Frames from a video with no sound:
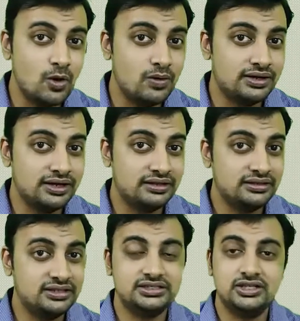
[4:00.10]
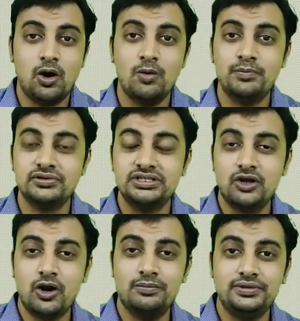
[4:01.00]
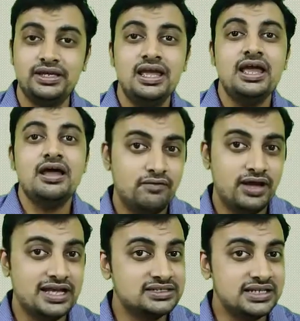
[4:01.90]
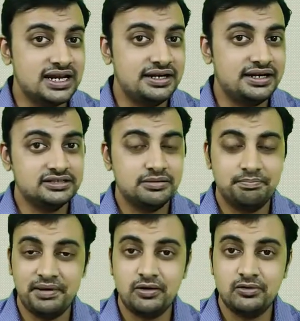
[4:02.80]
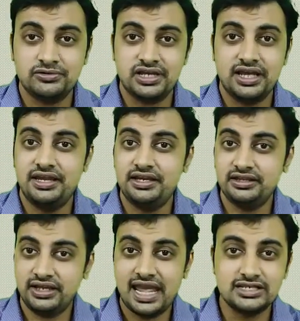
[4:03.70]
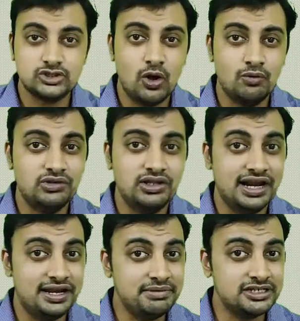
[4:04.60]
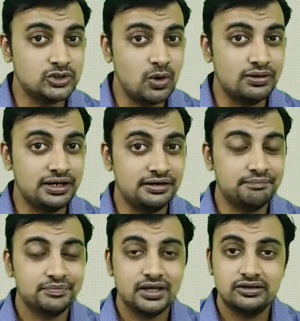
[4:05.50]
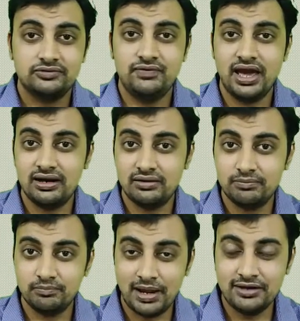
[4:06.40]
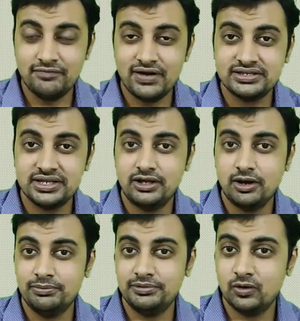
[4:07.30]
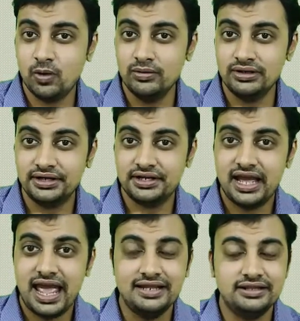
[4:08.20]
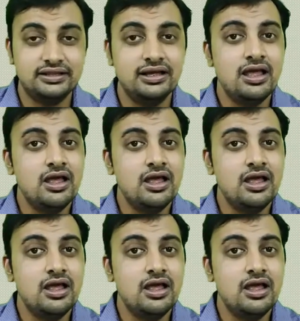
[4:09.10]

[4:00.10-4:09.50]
concrete. This is the opposite of the accelerators, because in case of the ready mix concrete, we are manufacturing of the concrete and